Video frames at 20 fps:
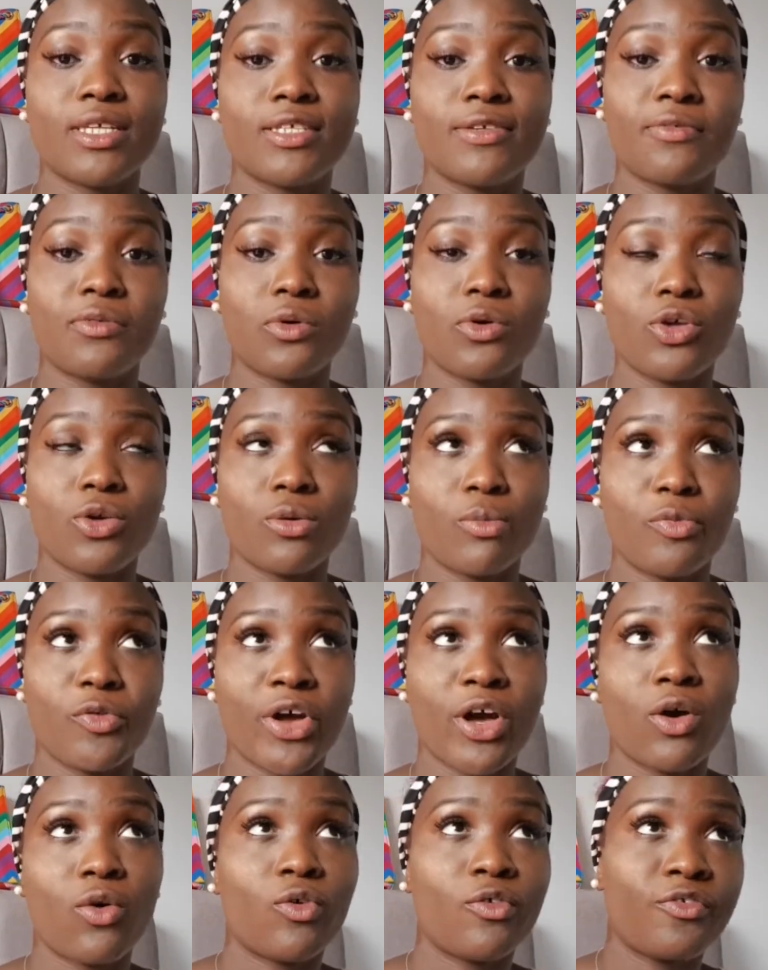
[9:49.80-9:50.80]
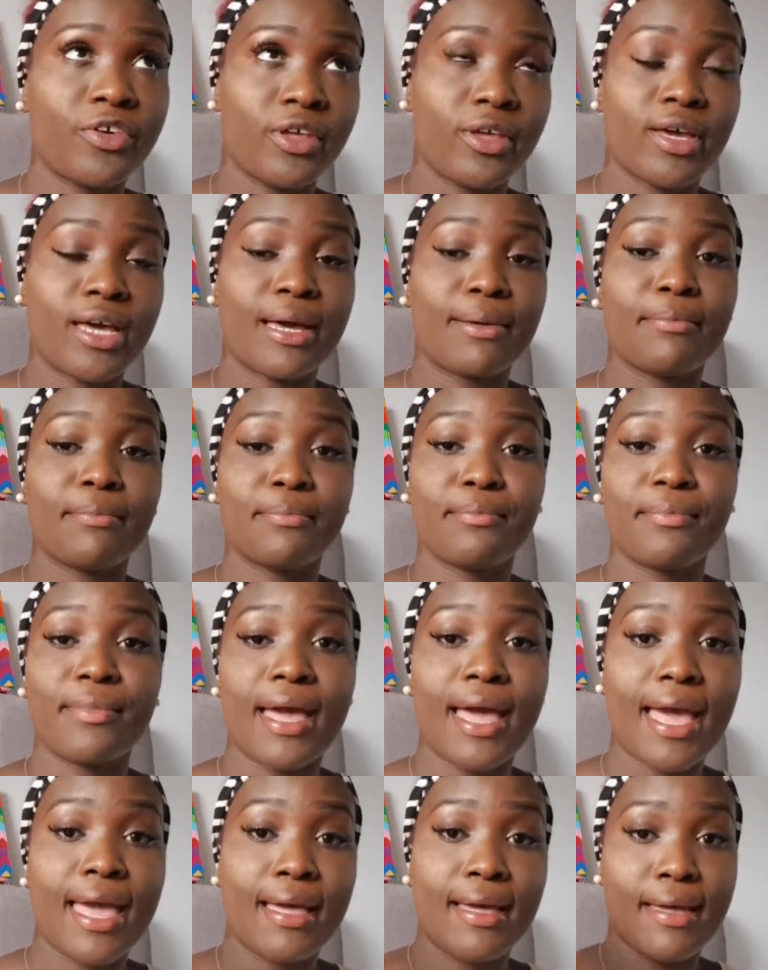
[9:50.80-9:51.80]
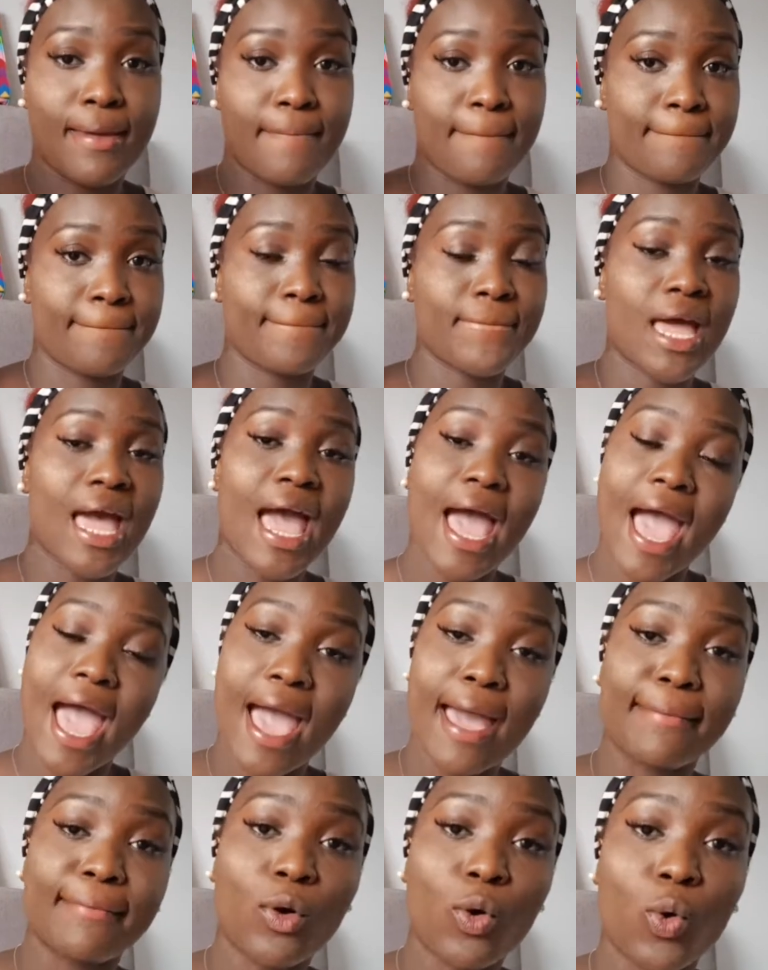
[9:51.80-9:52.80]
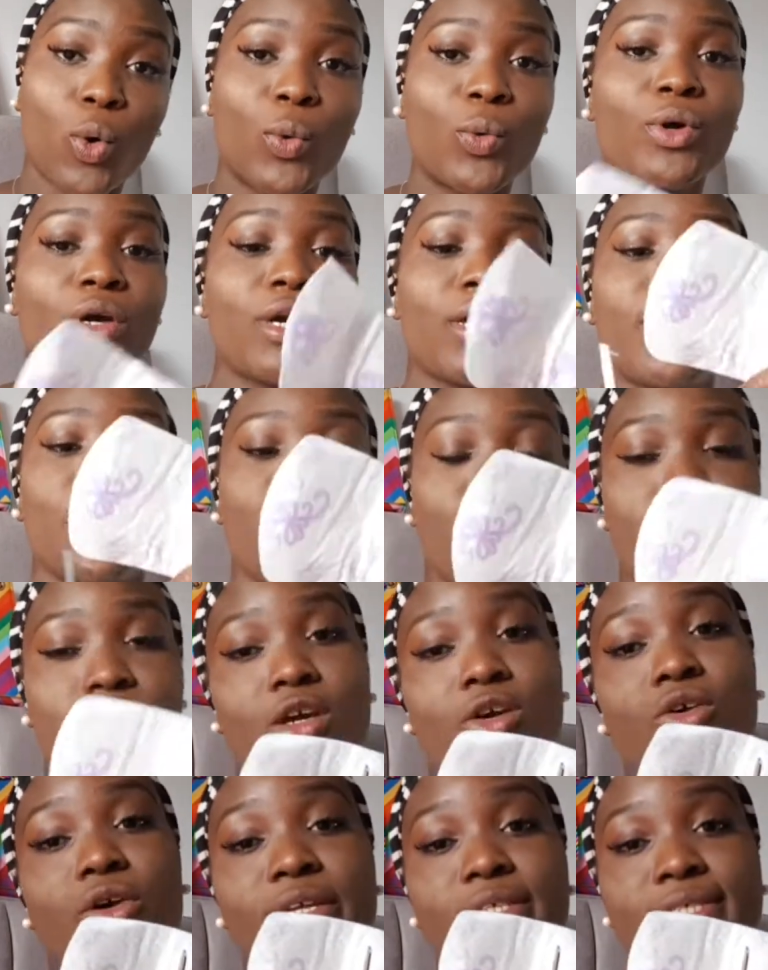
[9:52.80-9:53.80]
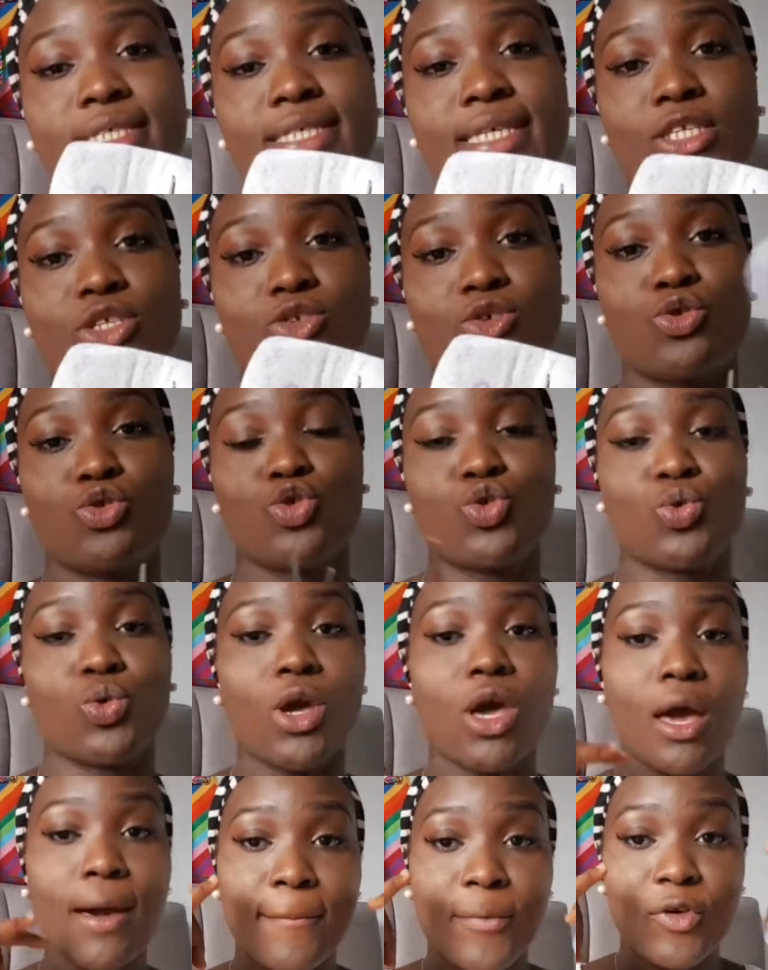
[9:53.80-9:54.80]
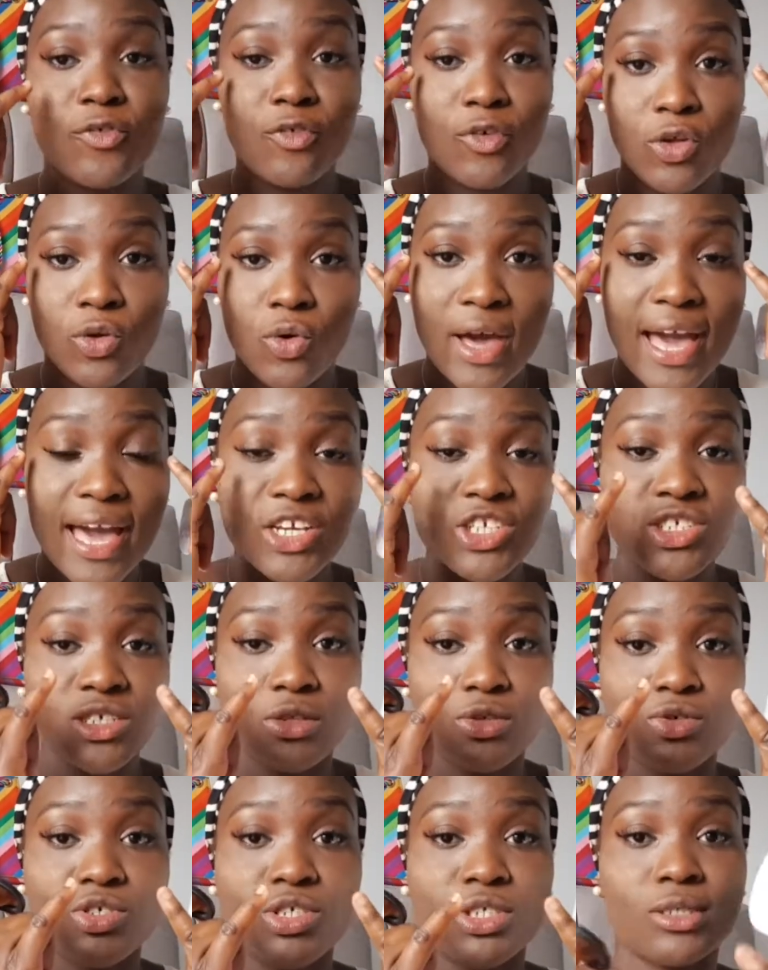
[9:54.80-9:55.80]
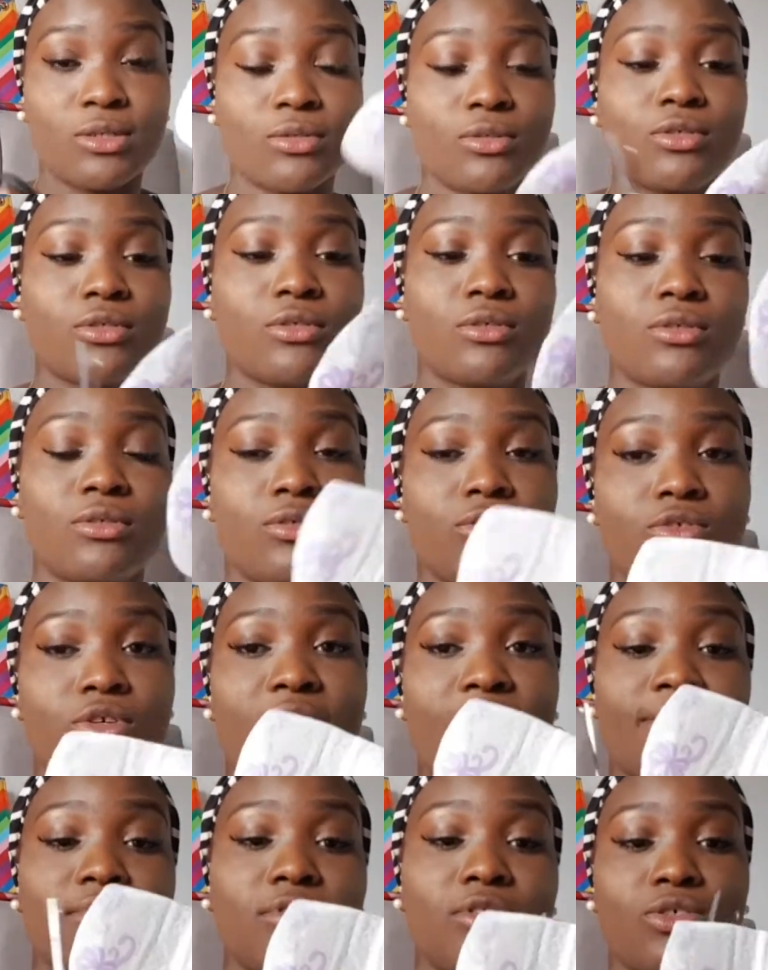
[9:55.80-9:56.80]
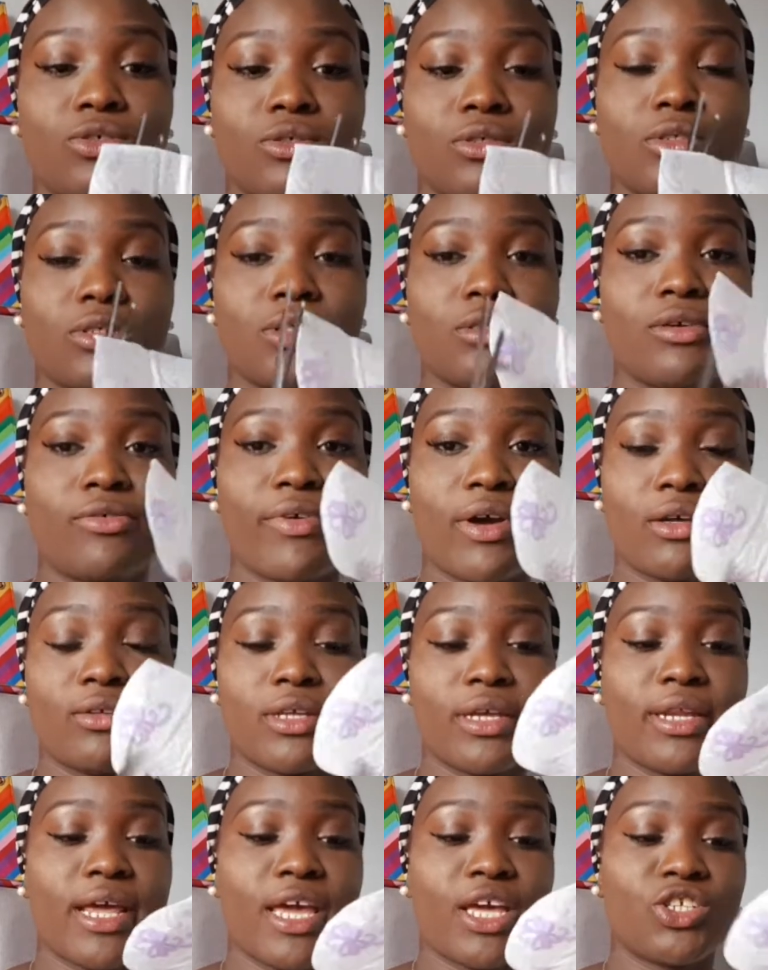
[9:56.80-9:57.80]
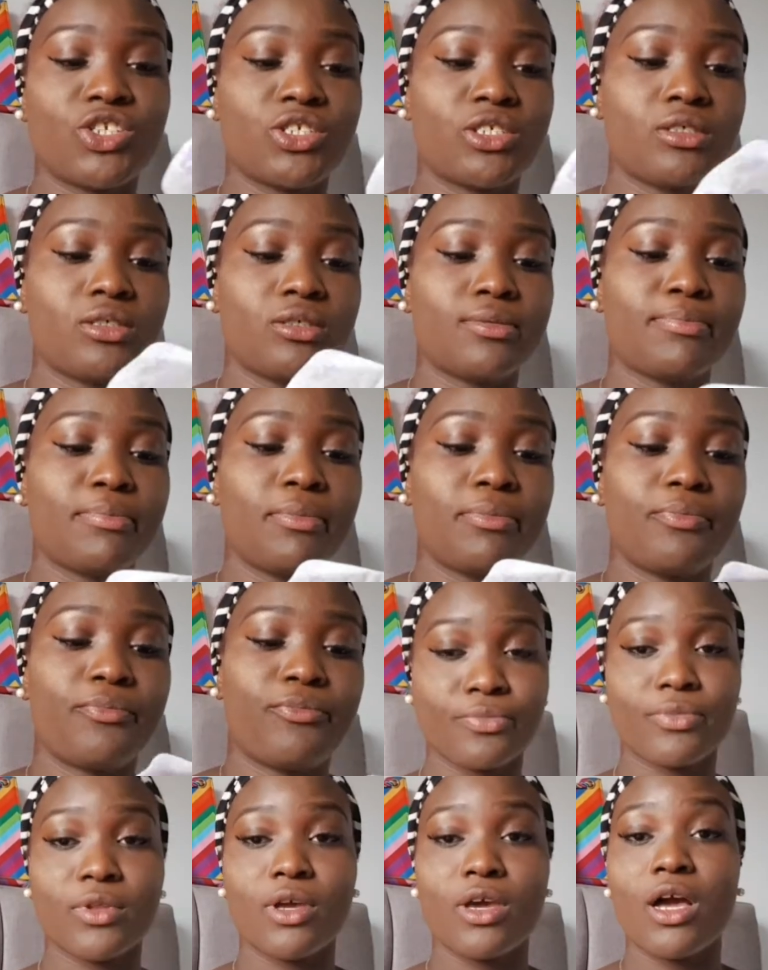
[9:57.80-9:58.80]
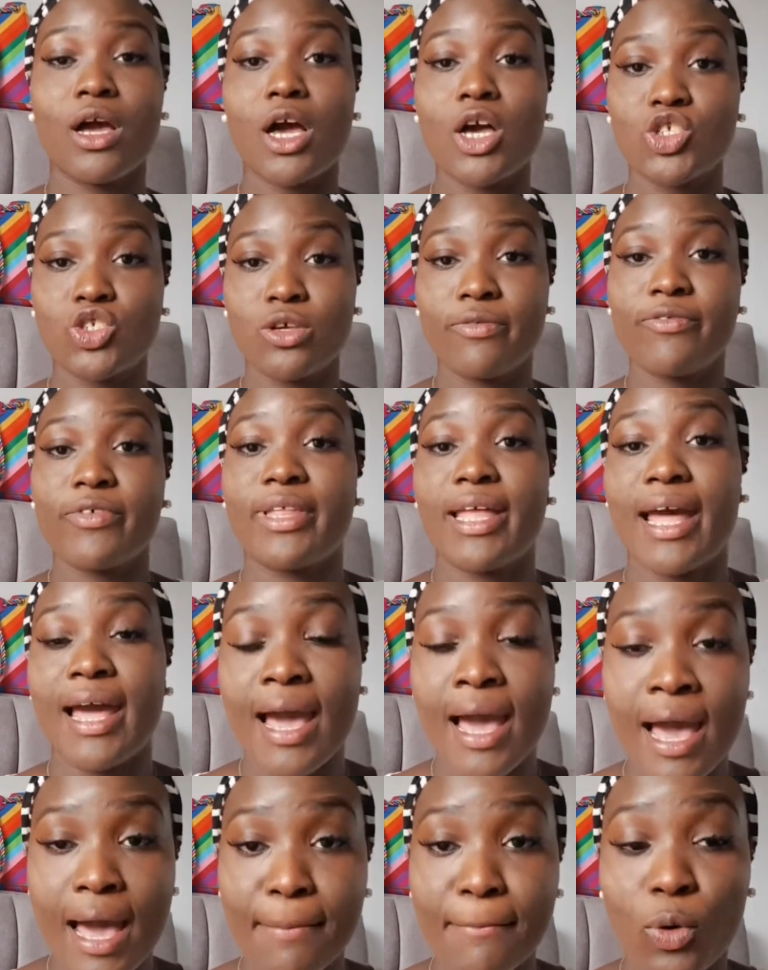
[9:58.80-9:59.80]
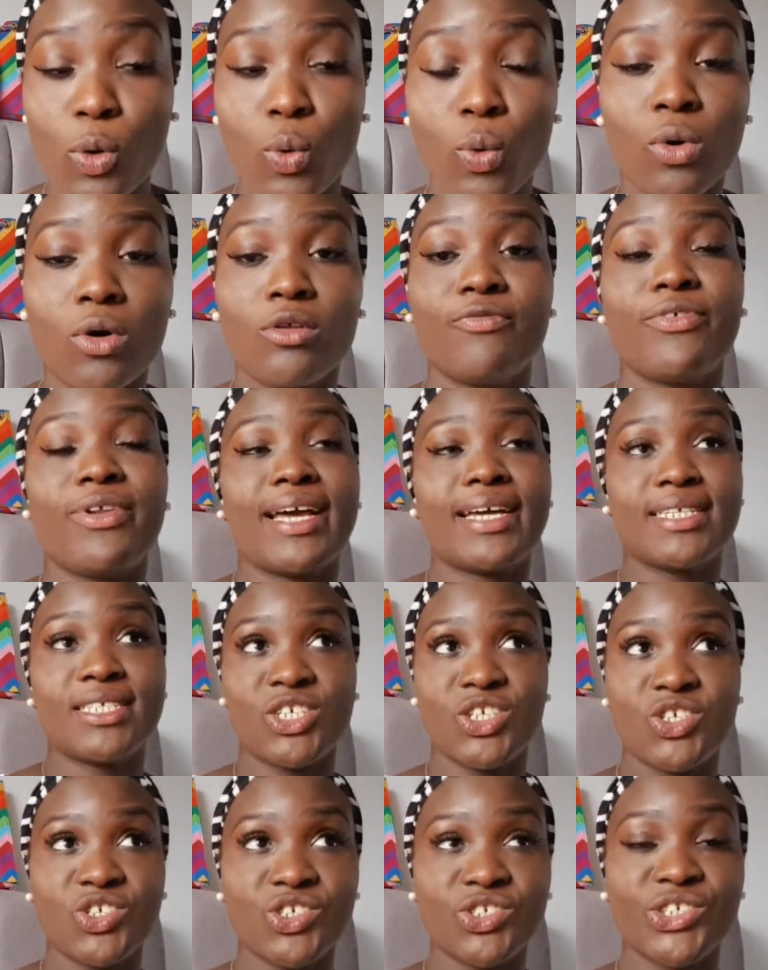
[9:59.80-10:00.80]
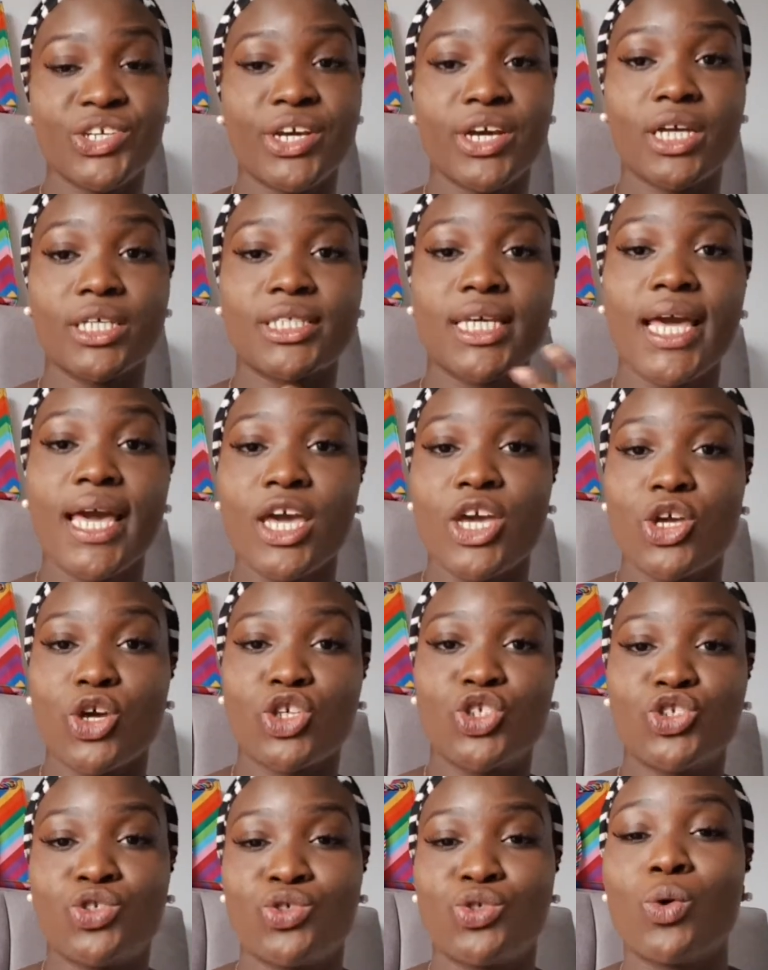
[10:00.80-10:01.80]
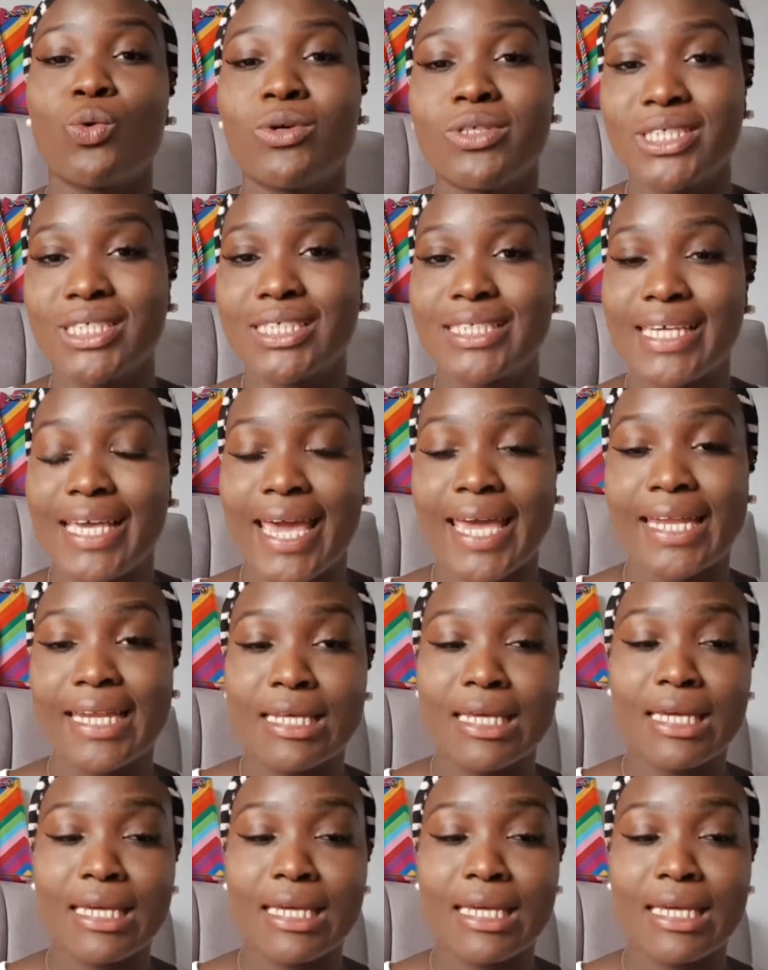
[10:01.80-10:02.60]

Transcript: If it's for your bra or for your armhole, you can cut it into two, but for your eyeshadow shield you have to use the rounded edges. stuff with the hammer ones, like t-shirt, because you do not want to